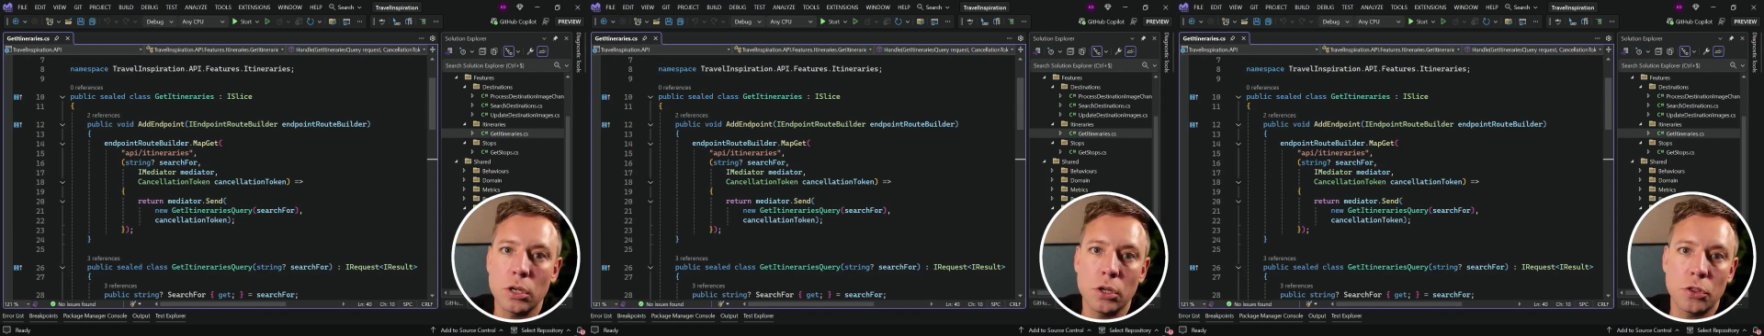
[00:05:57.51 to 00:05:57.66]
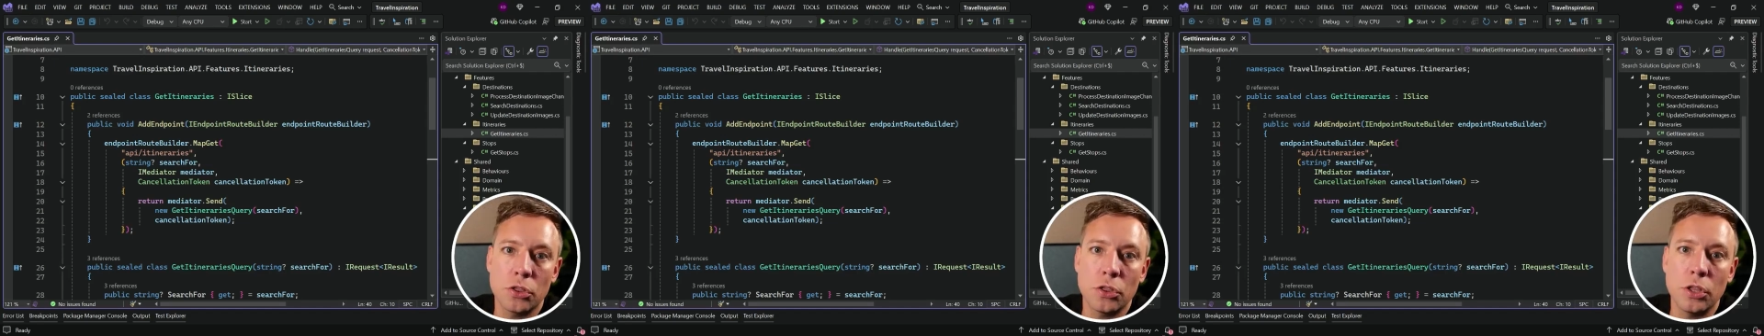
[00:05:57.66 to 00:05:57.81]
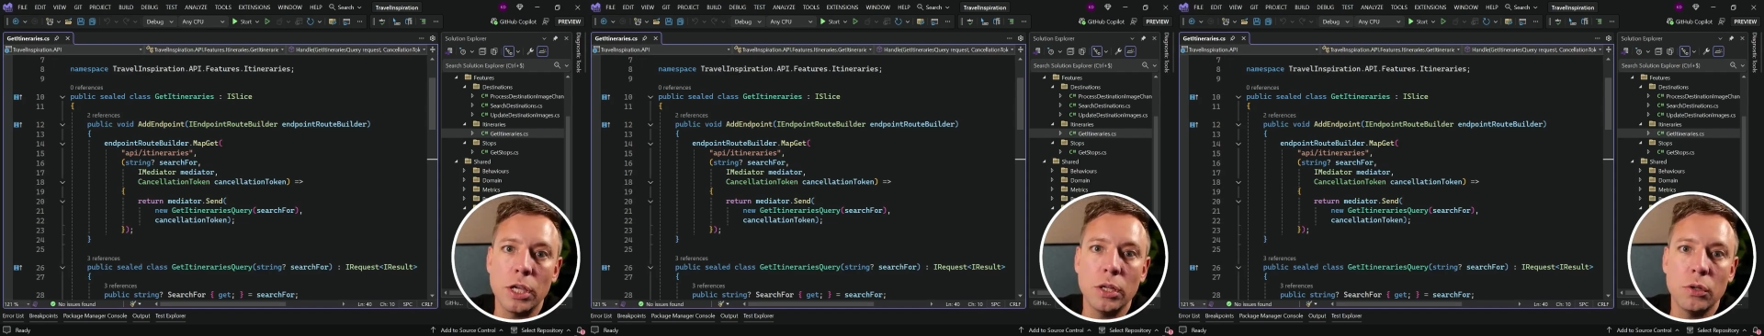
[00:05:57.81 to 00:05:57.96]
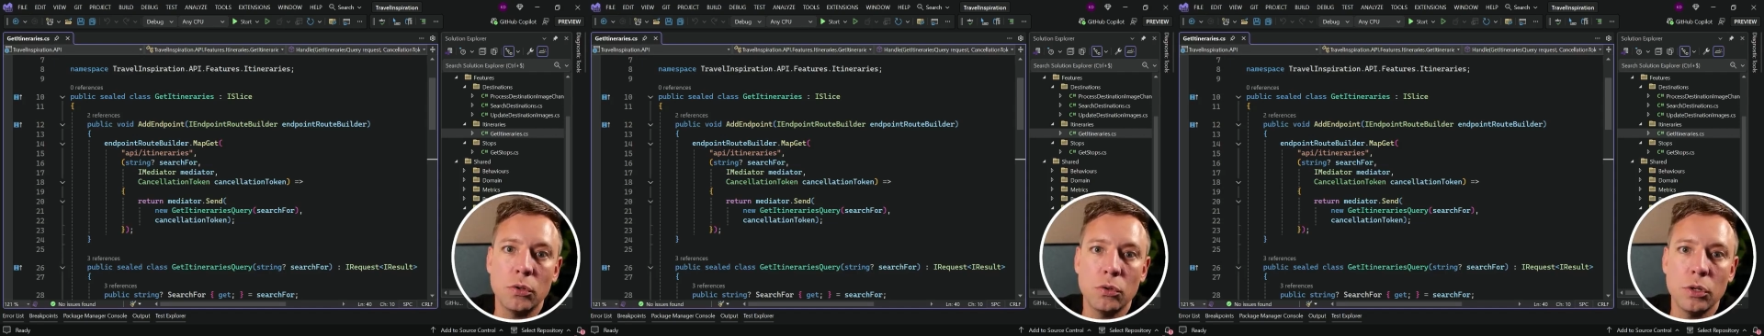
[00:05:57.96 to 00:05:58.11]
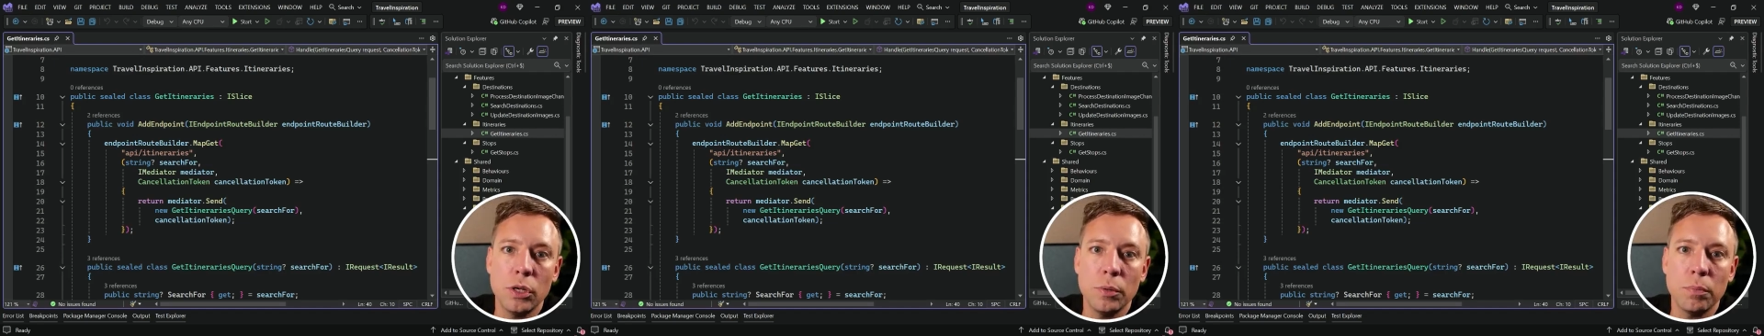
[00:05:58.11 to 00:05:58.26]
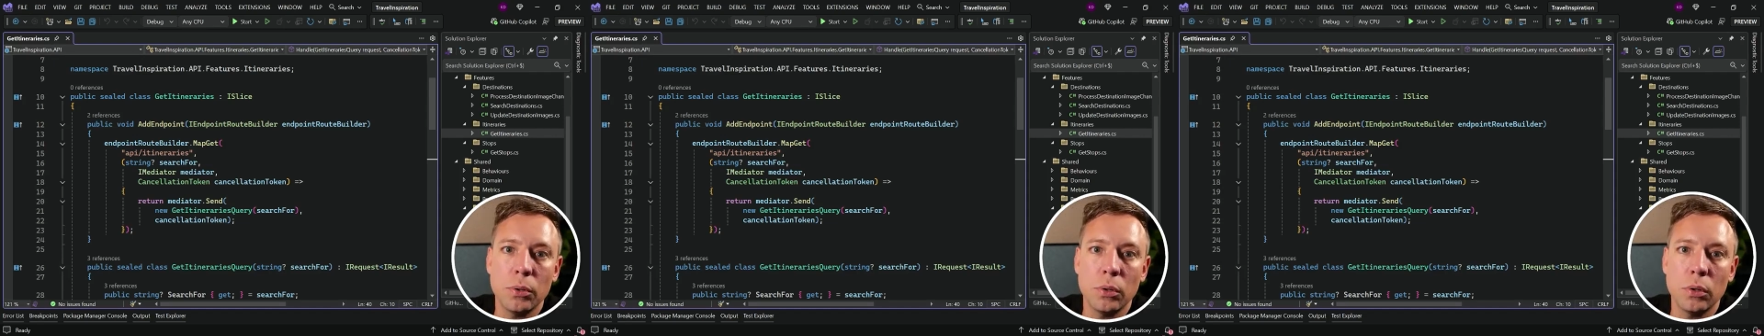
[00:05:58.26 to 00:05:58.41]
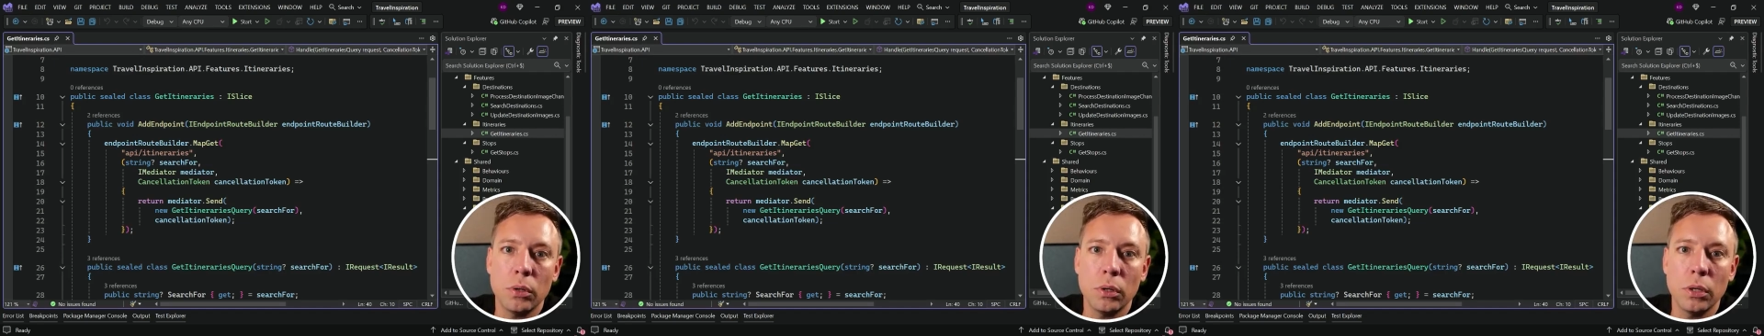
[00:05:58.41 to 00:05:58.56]
a thing to
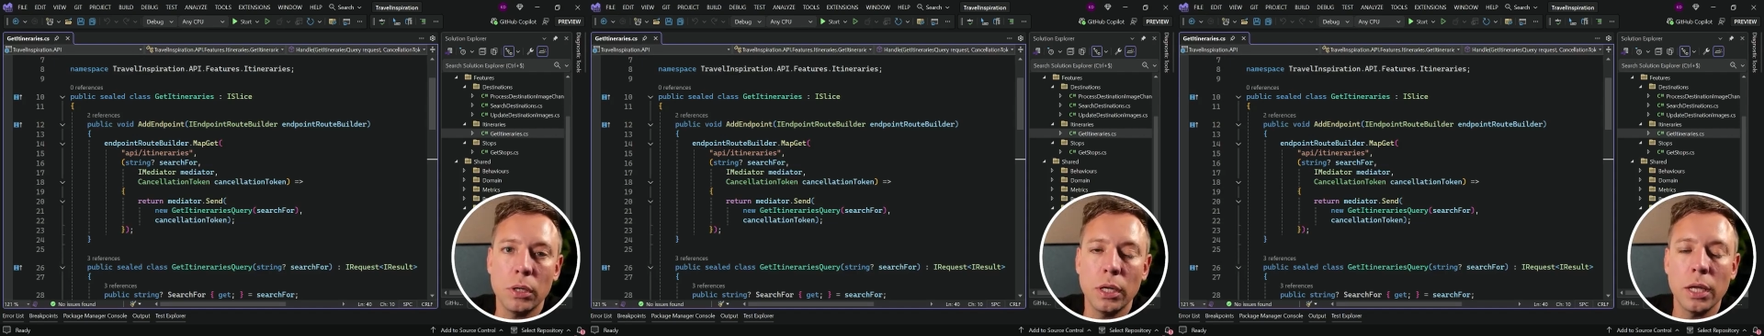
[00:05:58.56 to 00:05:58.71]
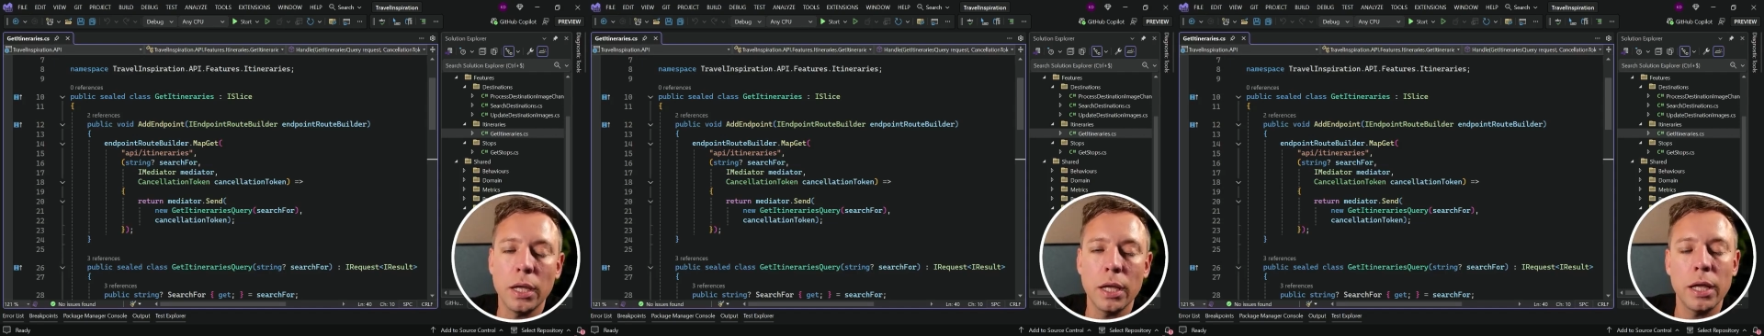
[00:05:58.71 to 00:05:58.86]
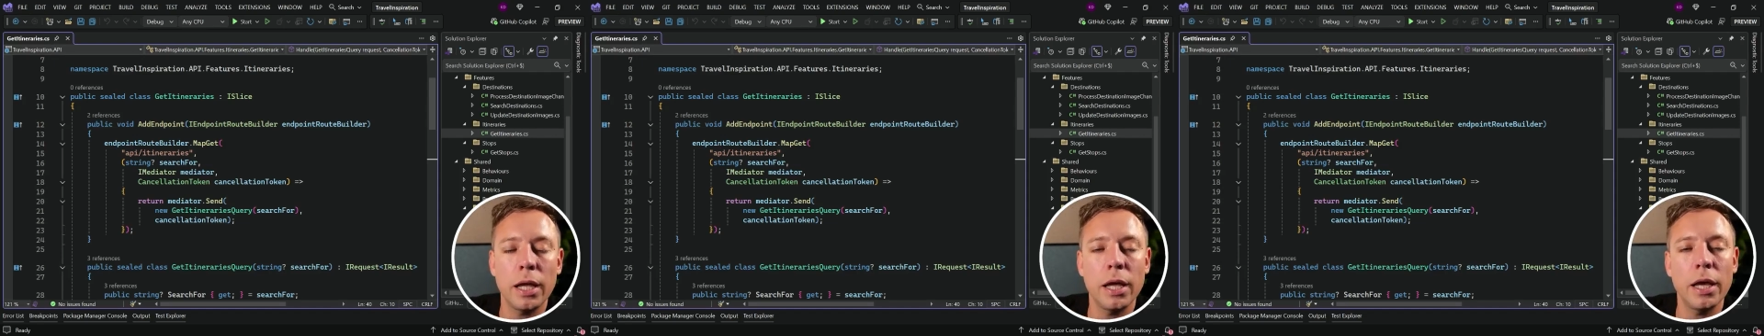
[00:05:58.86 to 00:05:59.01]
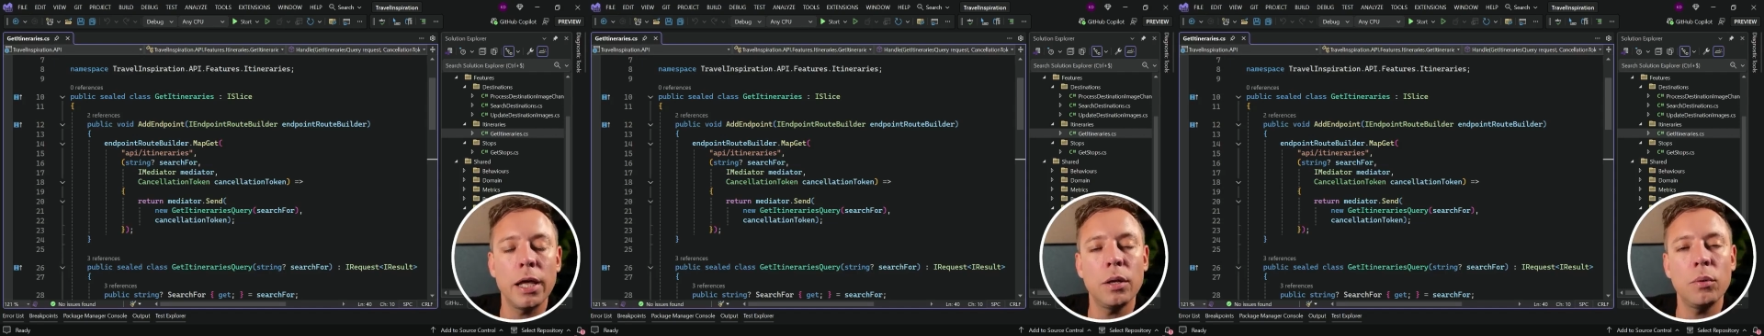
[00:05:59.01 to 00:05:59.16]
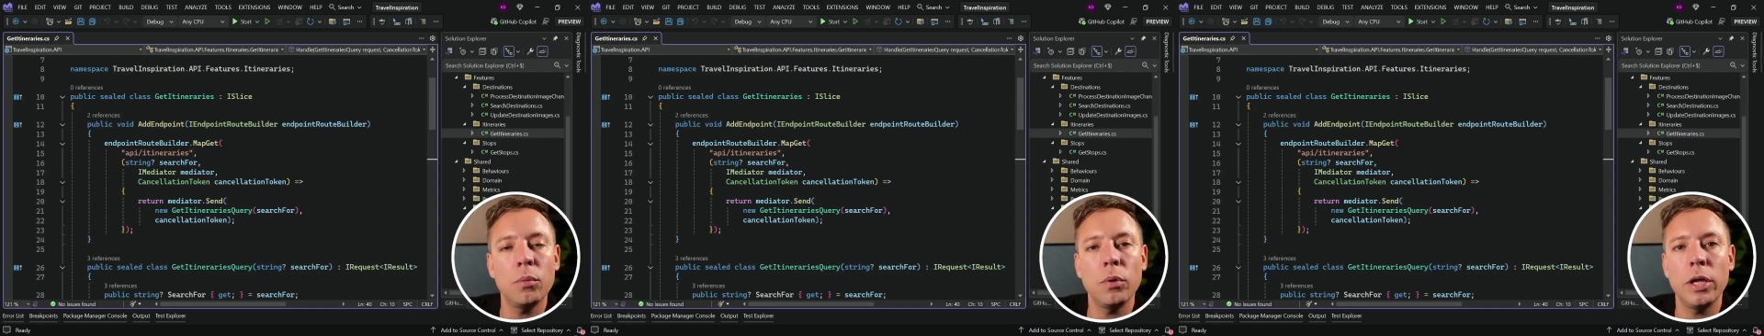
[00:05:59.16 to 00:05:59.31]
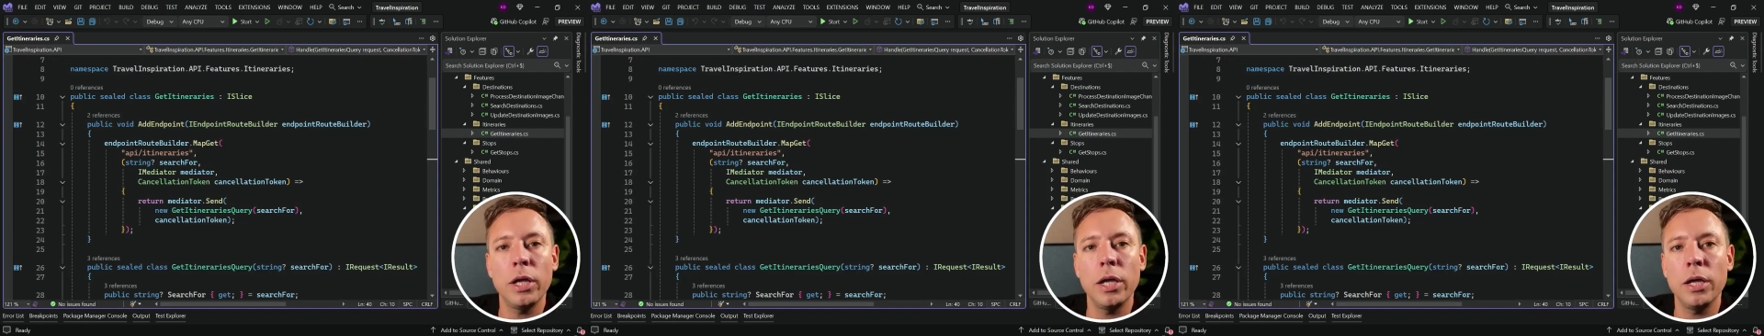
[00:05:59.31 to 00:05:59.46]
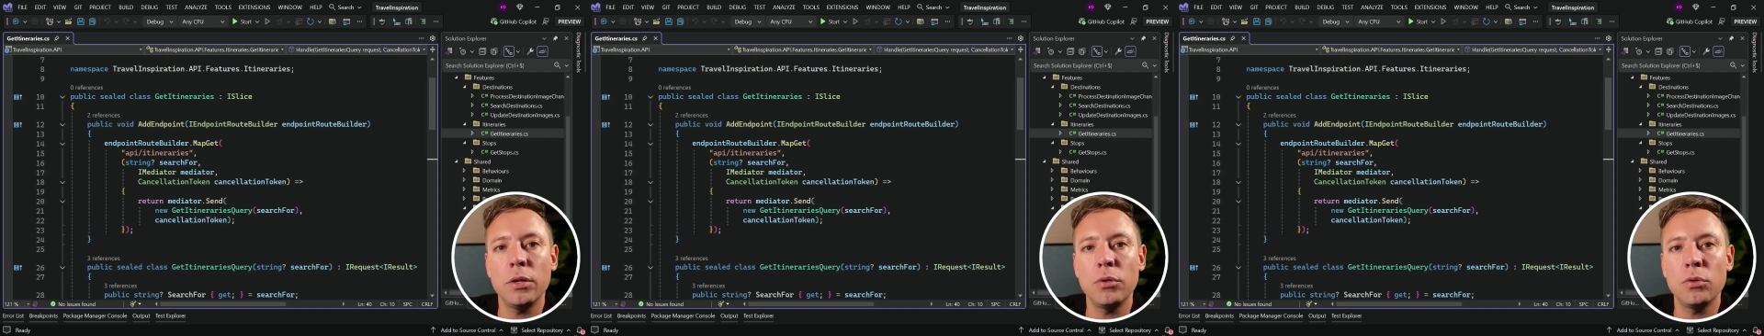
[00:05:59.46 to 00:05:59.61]
deploy and a
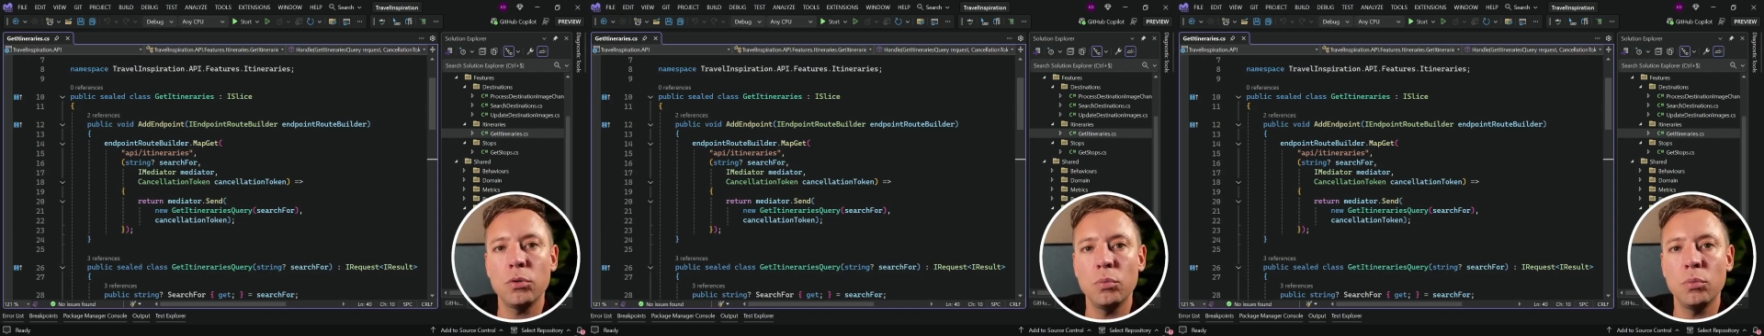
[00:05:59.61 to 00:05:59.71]
way to